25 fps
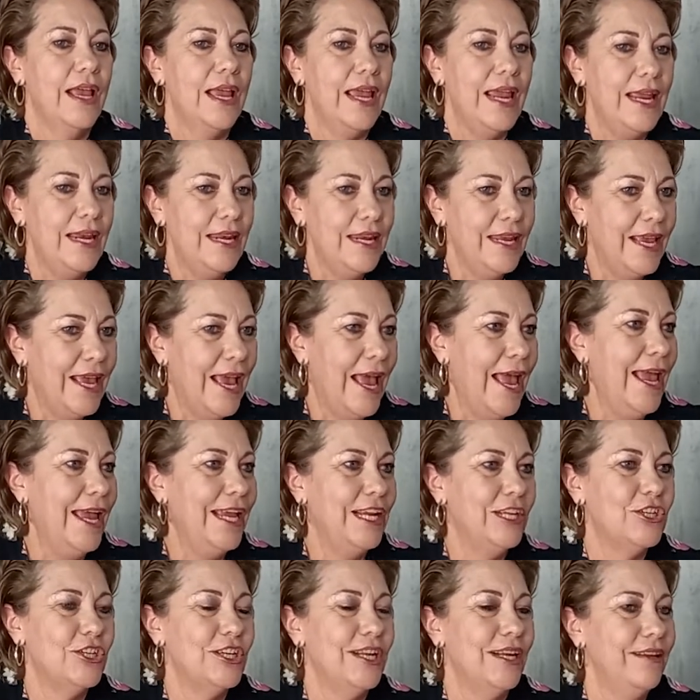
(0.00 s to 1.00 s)

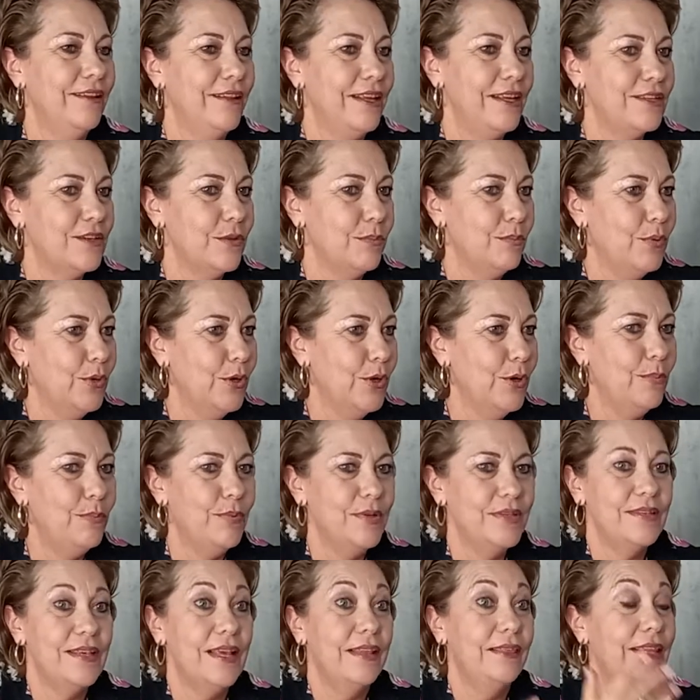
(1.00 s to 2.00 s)
engaged, and there's a
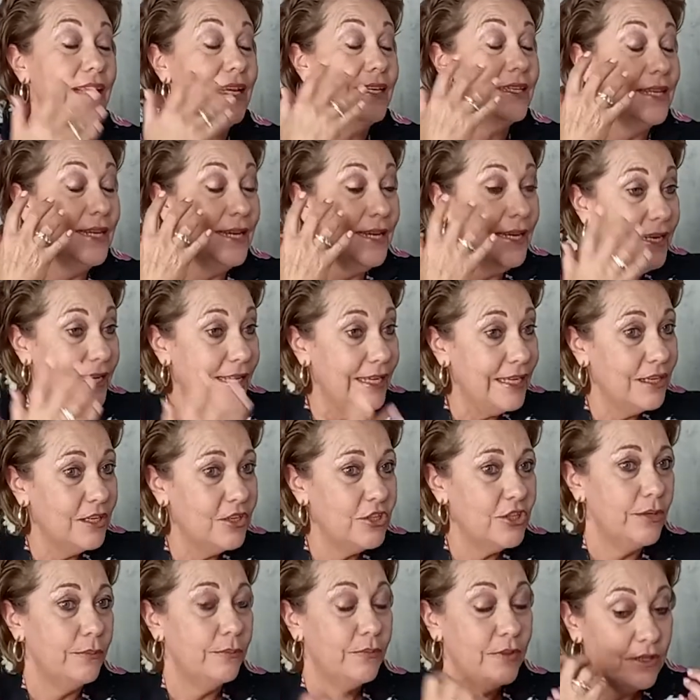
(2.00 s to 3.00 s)
purpose and there's
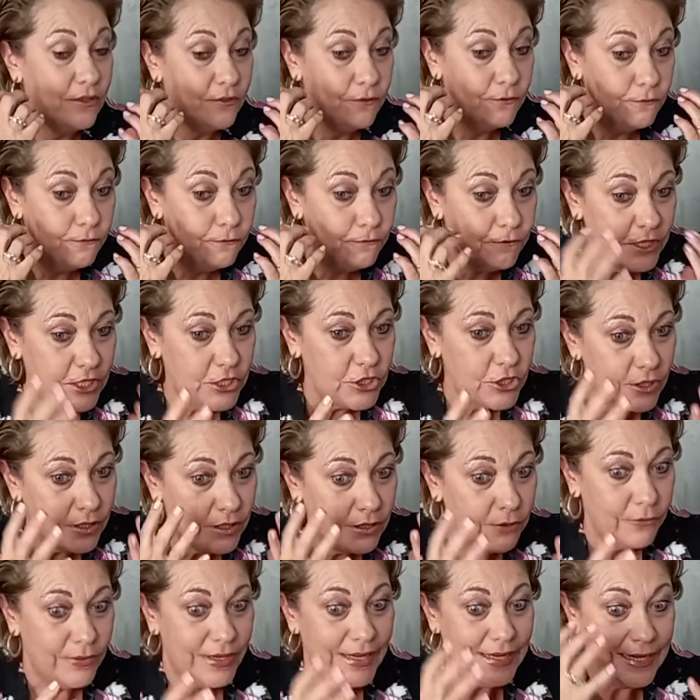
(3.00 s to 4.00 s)
leadership, there's
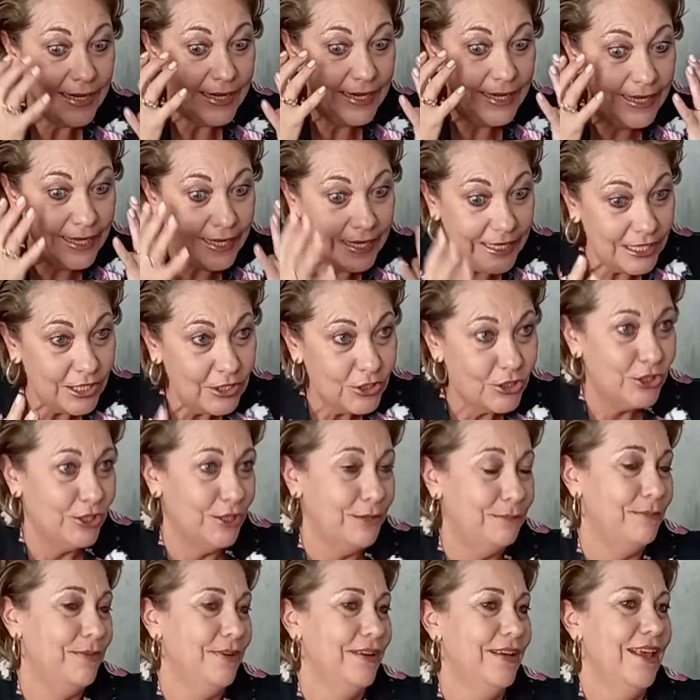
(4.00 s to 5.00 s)
visionary
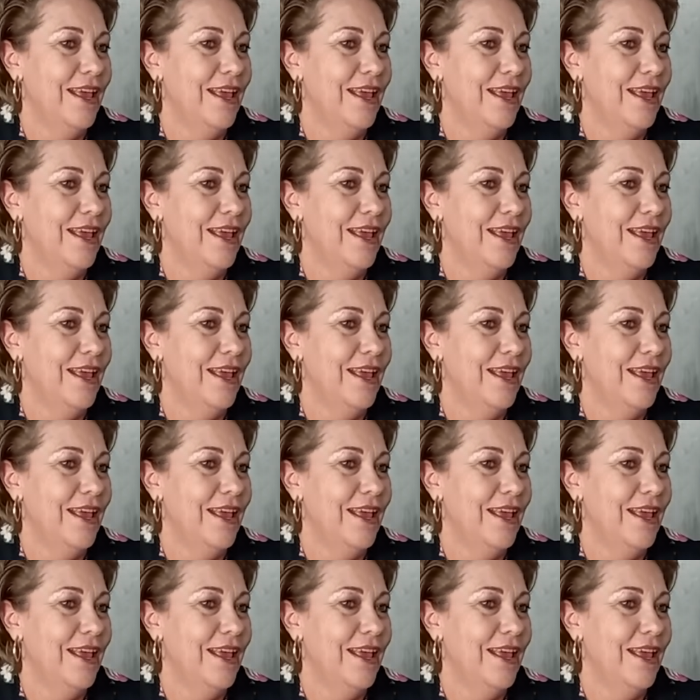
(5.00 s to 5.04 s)
leadership,